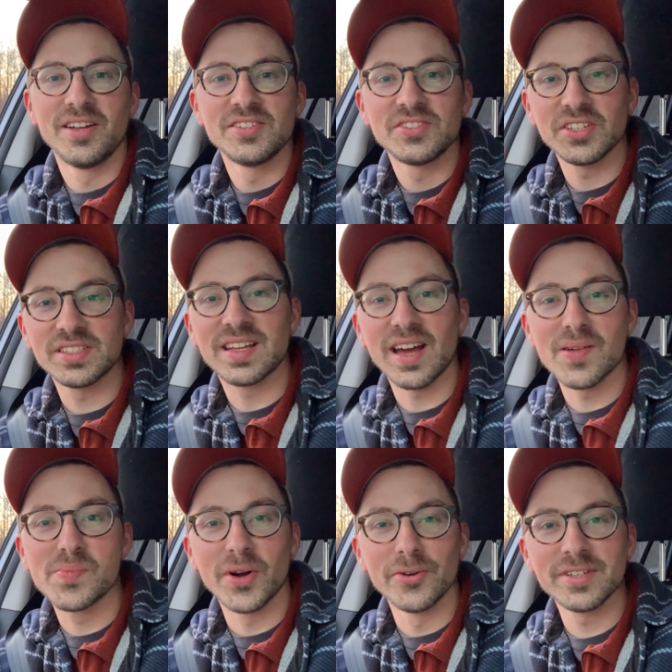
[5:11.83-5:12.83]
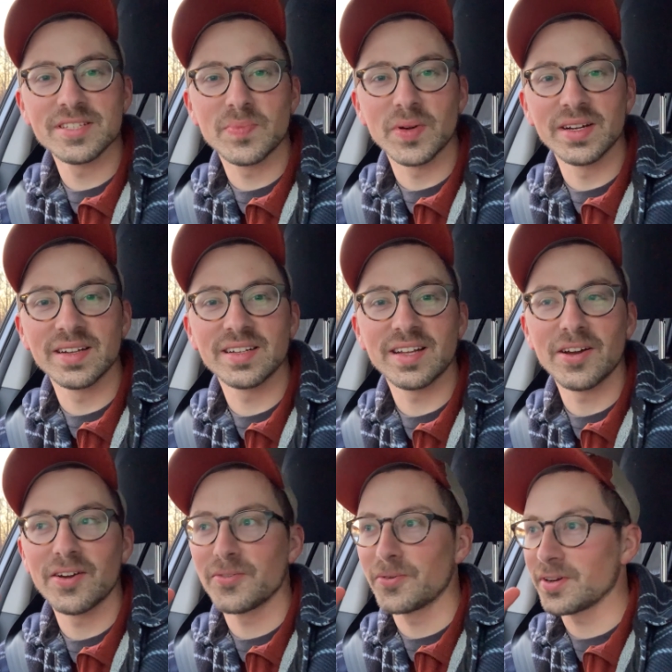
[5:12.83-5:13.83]
Just got a bonus bird.
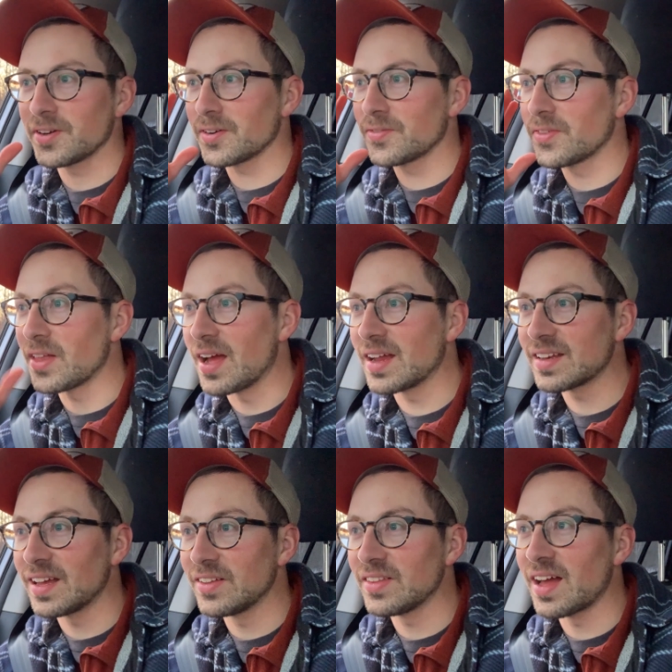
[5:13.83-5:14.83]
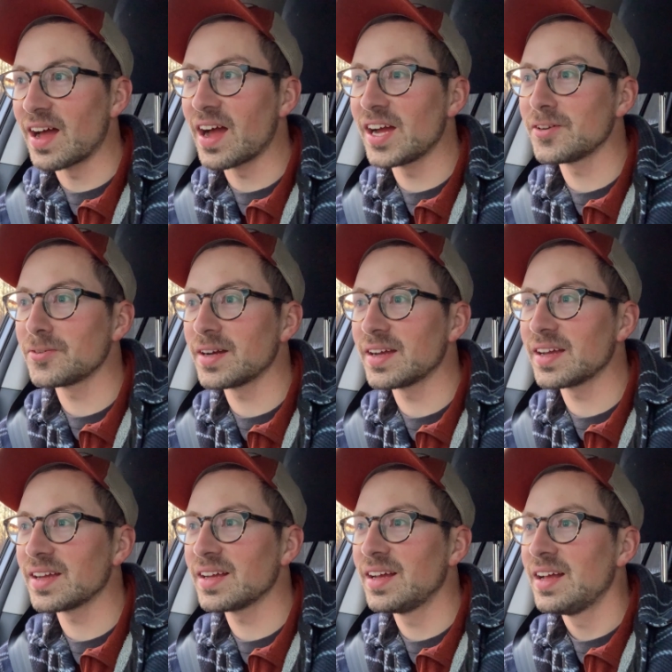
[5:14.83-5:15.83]
We're flying down the
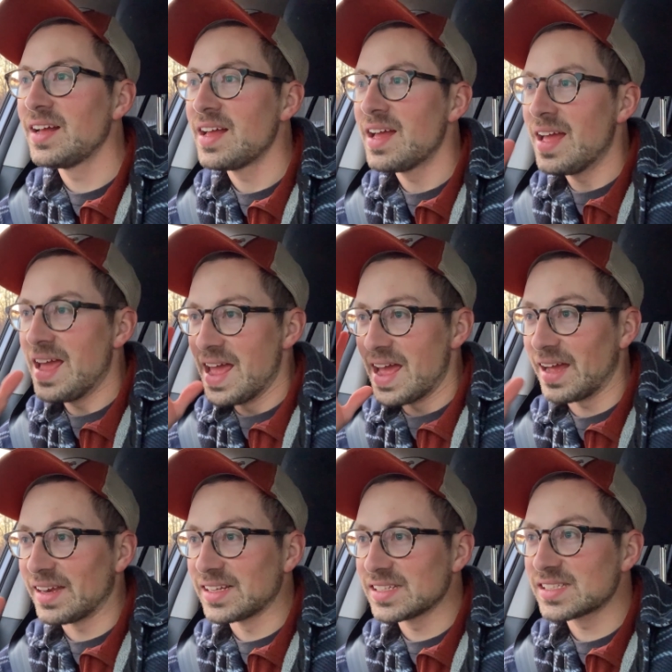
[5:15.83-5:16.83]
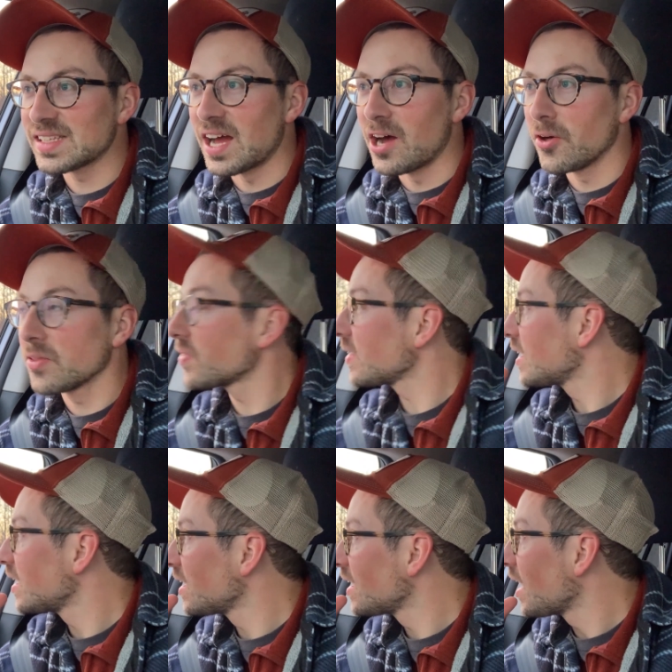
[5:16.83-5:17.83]
highway heading south
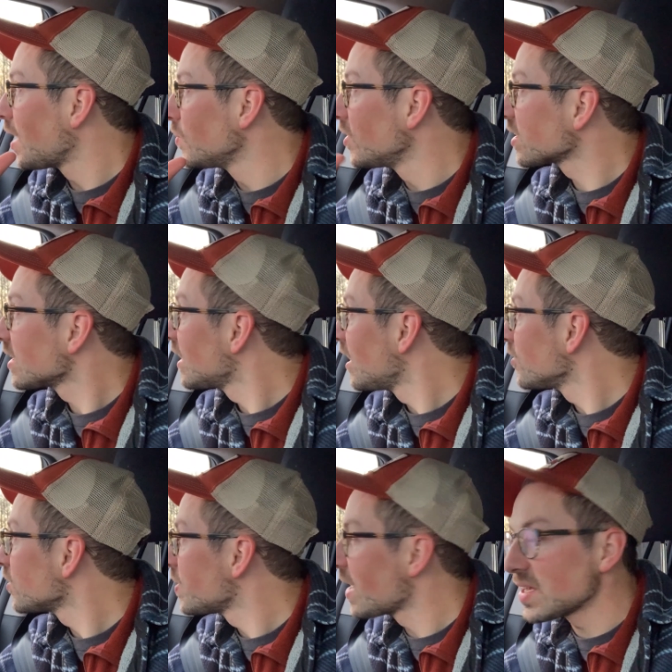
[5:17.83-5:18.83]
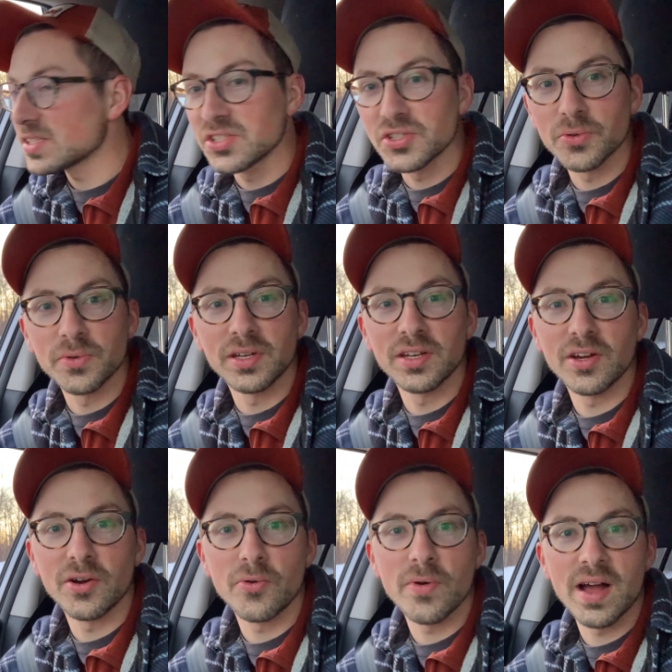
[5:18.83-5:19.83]
and I'm looking out the passenger
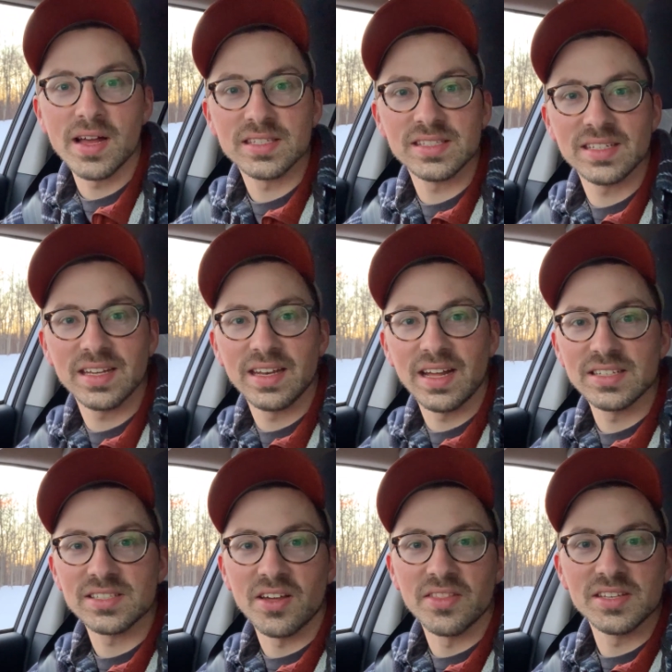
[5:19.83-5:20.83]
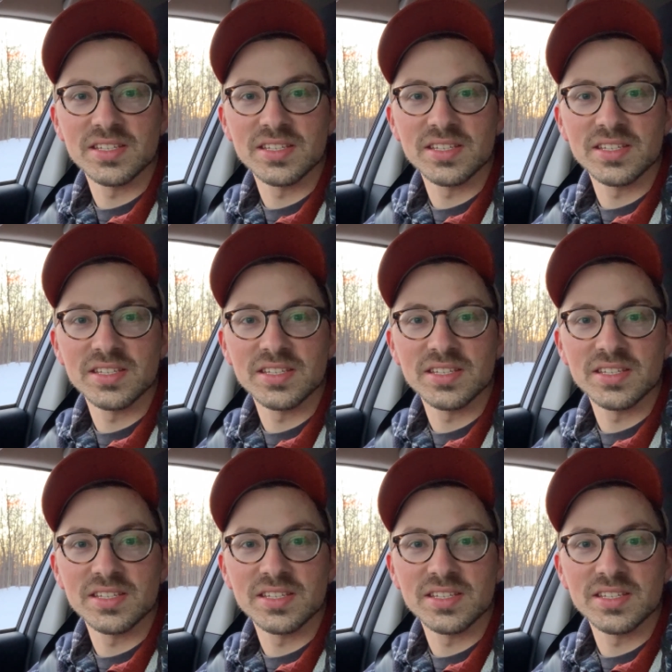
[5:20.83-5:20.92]
window west and I saw the